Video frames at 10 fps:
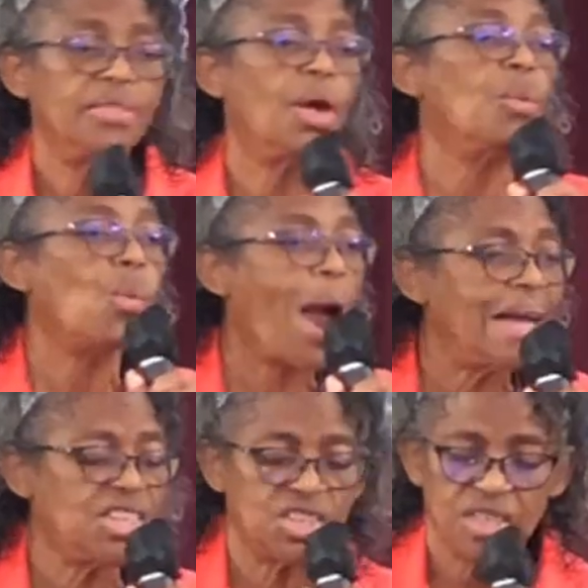the
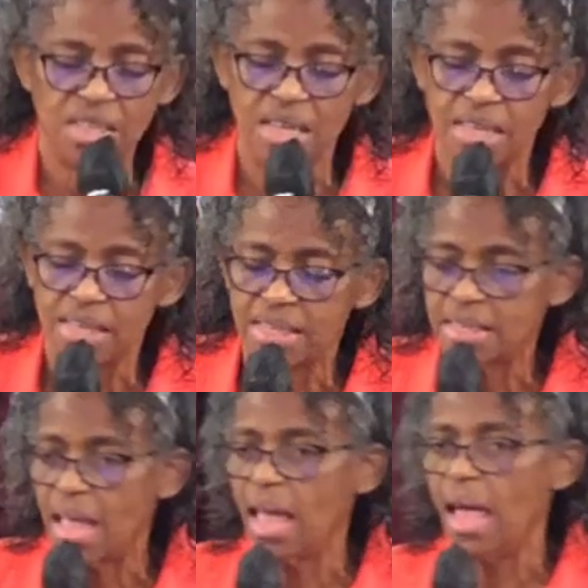
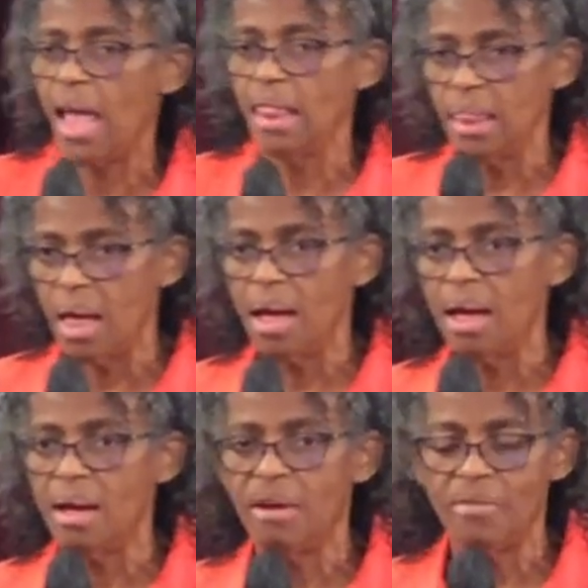righteousness and
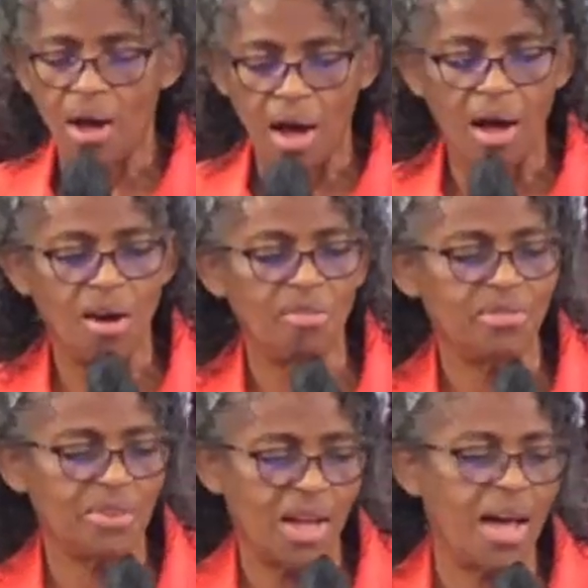love of
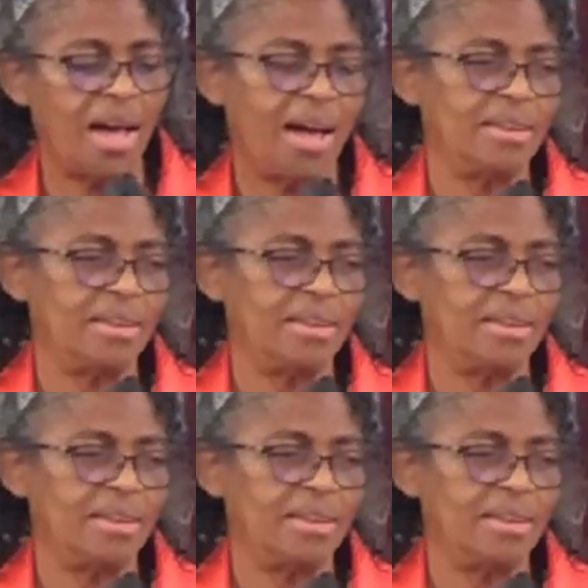God.